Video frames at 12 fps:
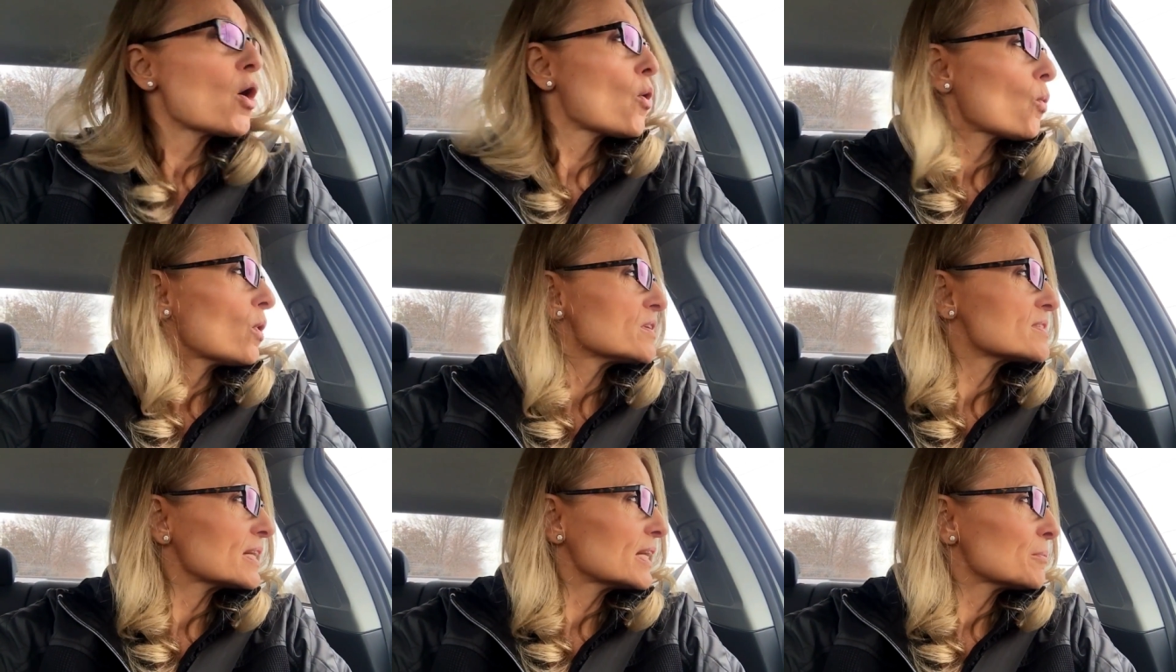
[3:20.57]

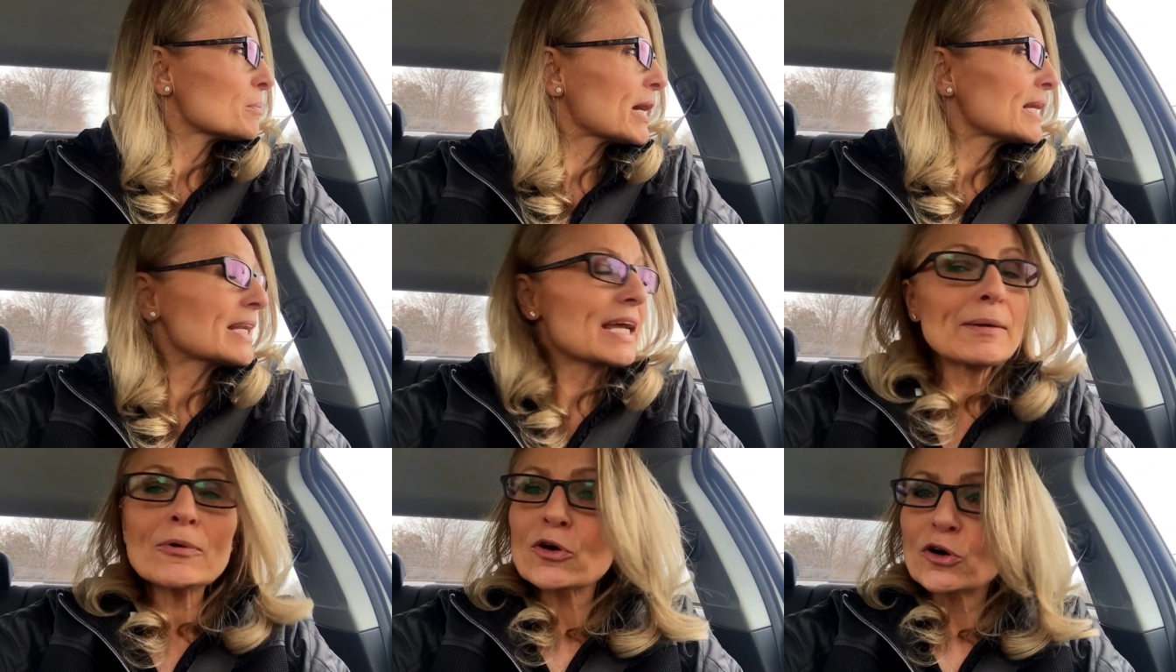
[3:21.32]
was in my
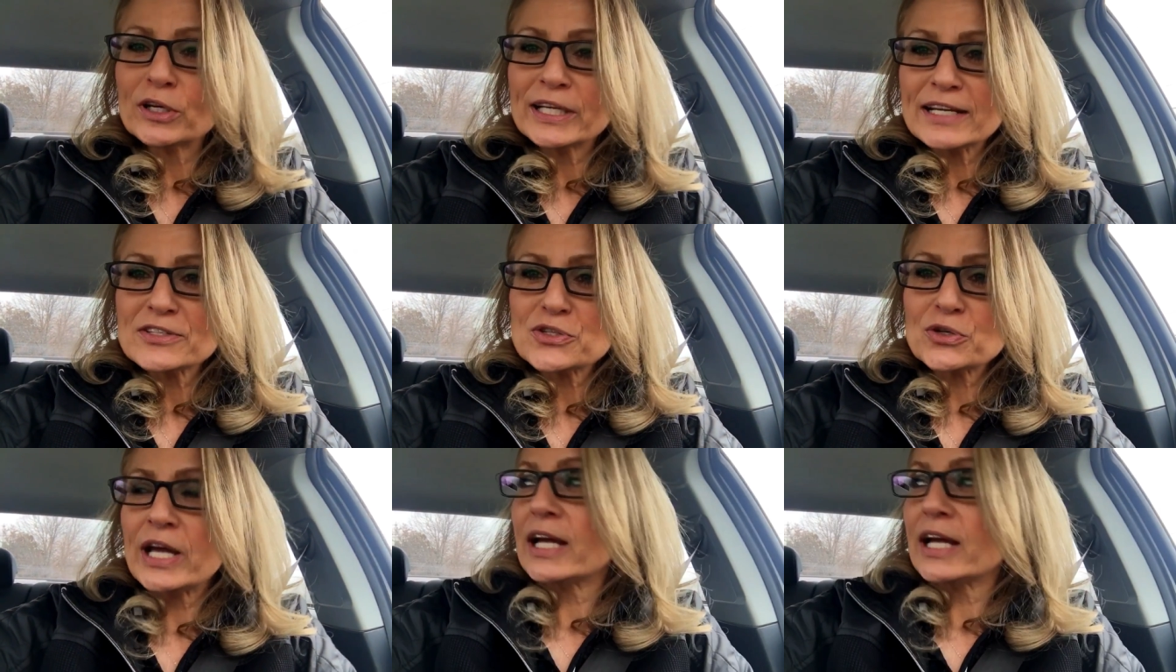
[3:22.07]
neighborhood yesterday.